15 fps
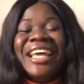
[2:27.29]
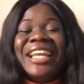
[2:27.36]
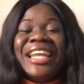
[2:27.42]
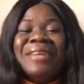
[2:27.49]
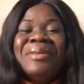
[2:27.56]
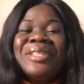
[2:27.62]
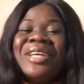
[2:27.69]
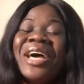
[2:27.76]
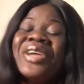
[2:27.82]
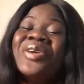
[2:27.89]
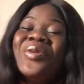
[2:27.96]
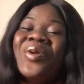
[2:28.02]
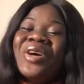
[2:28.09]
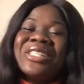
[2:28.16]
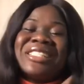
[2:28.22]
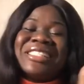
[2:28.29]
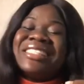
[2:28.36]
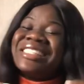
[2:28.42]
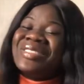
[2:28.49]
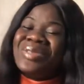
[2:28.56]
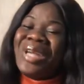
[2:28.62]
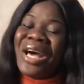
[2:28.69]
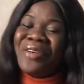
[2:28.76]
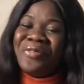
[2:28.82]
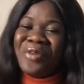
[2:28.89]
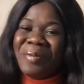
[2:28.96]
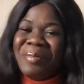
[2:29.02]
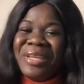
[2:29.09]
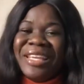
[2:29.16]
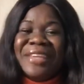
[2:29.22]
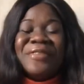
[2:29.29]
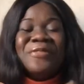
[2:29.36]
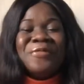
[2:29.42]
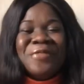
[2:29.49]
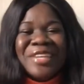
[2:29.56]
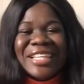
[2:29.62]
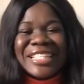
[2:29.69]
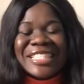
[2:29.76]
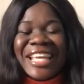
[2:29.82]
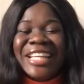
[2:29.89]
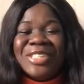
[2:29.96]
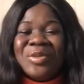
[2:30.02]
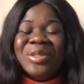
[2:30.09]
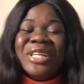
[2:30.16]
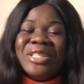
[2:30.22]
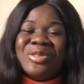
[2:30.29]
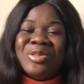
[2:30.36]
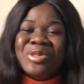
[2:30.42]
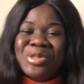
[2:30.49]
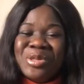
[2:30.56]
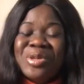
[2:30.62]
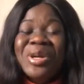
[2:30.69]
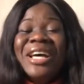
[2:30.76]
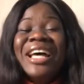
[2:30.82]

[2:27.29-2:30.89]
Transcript: Let me tell you what stood out for me. V said she wanted to do